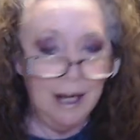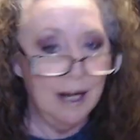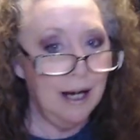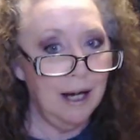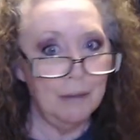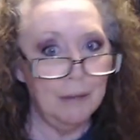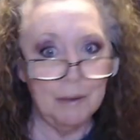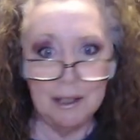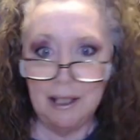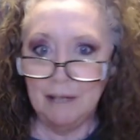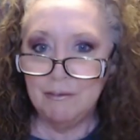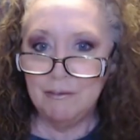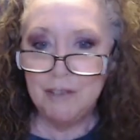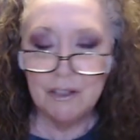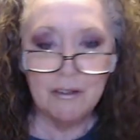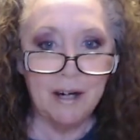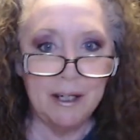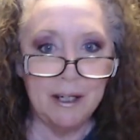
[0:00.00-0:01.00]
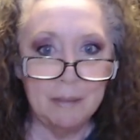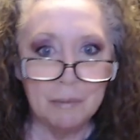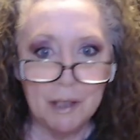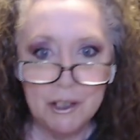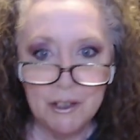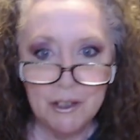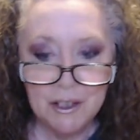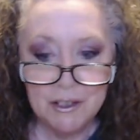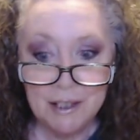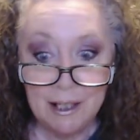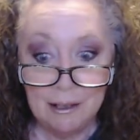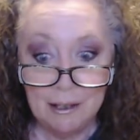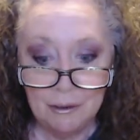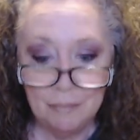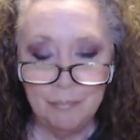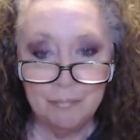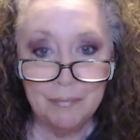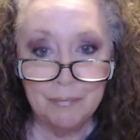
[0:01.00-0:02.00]
I would love to try to brush this
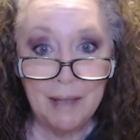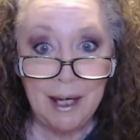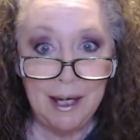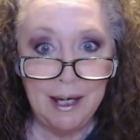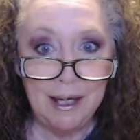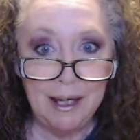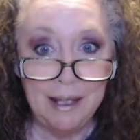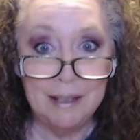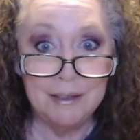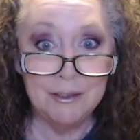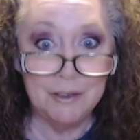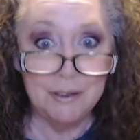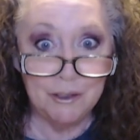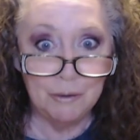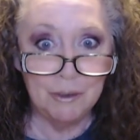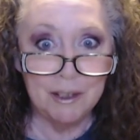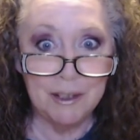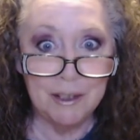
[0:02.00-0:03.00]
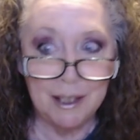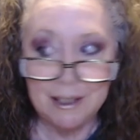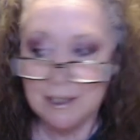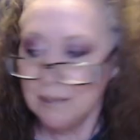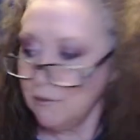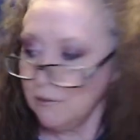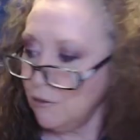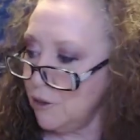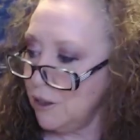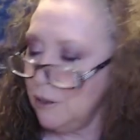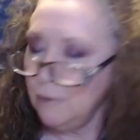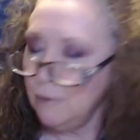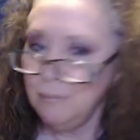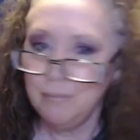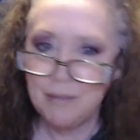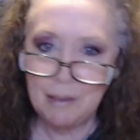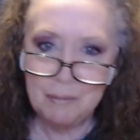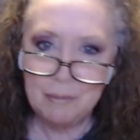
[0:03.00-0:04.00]
out and do it nice for you.
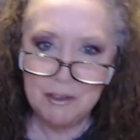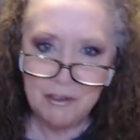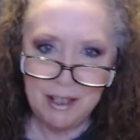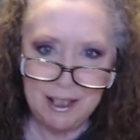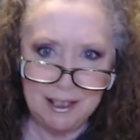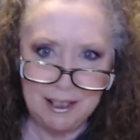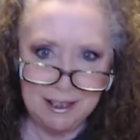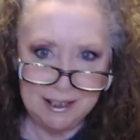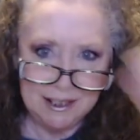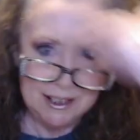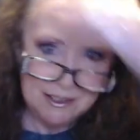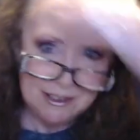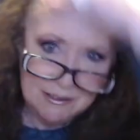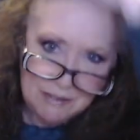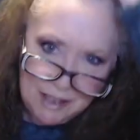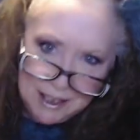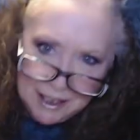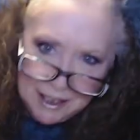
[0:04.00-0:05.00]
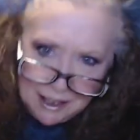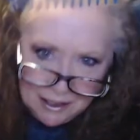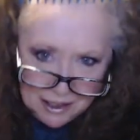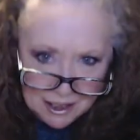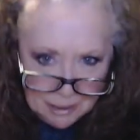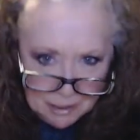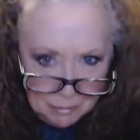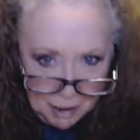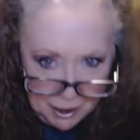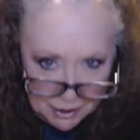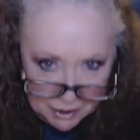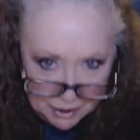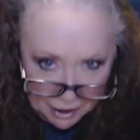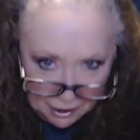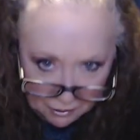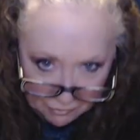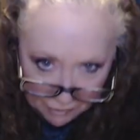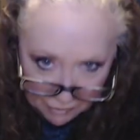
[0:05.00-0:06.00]
Let me try at least try to get this part
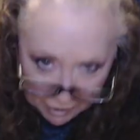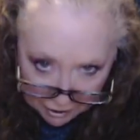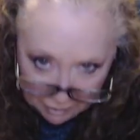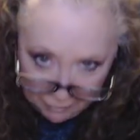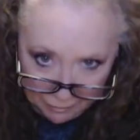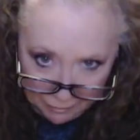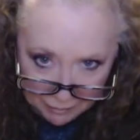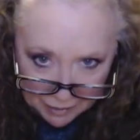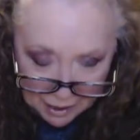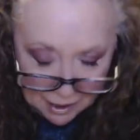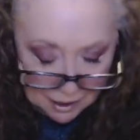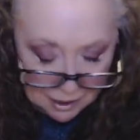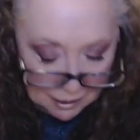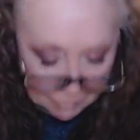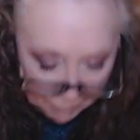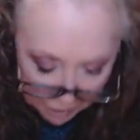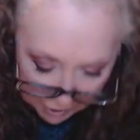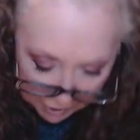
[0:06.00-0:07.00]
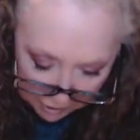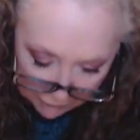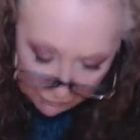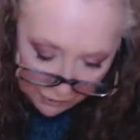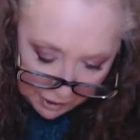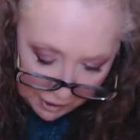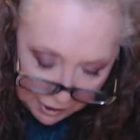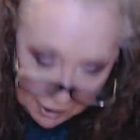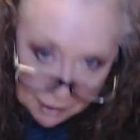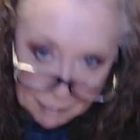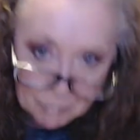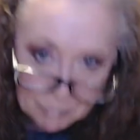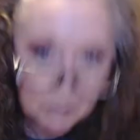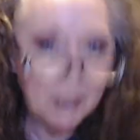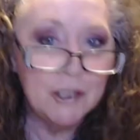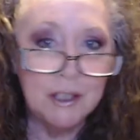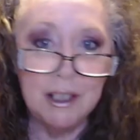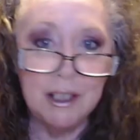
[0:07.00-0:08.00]
down right. But if I
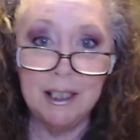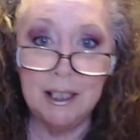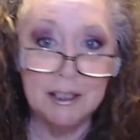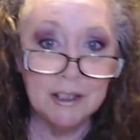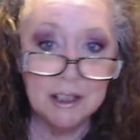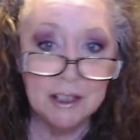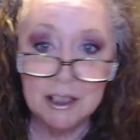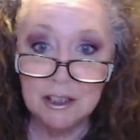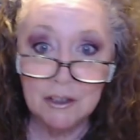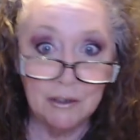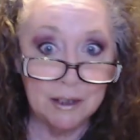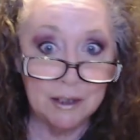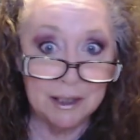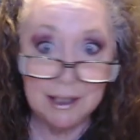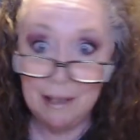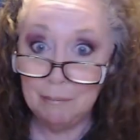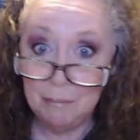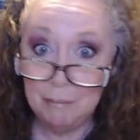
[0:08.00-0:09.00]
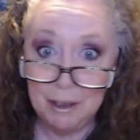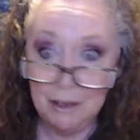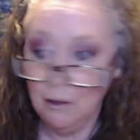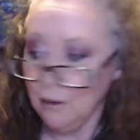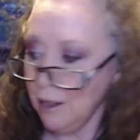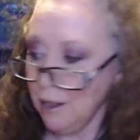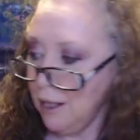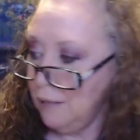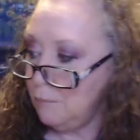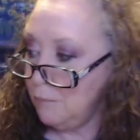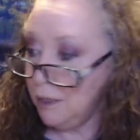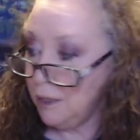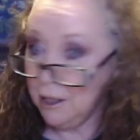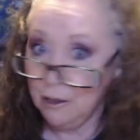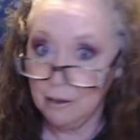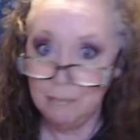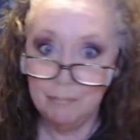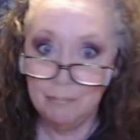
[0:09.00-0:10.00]
brush it, it's just going to get bigger and
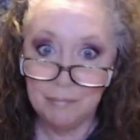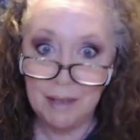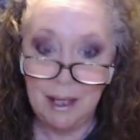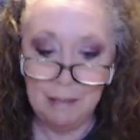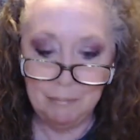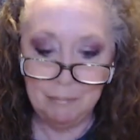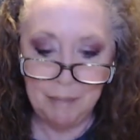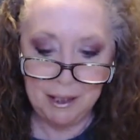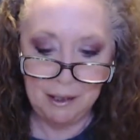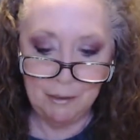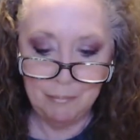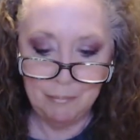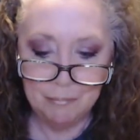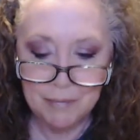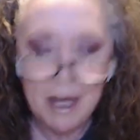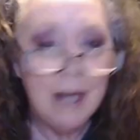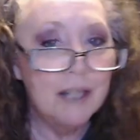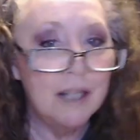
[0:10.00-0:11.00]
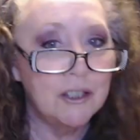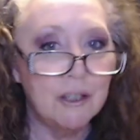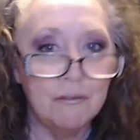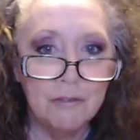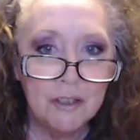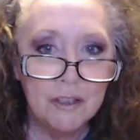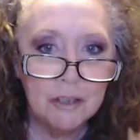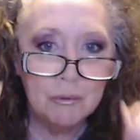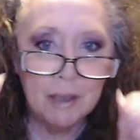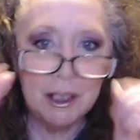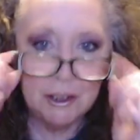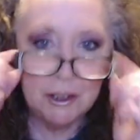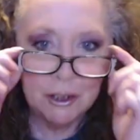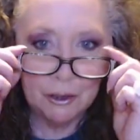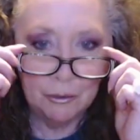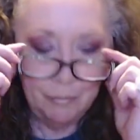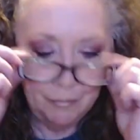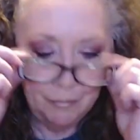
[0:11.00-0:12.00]
bigger and bigger. So first what I
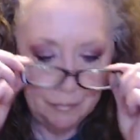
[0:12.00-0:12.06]
do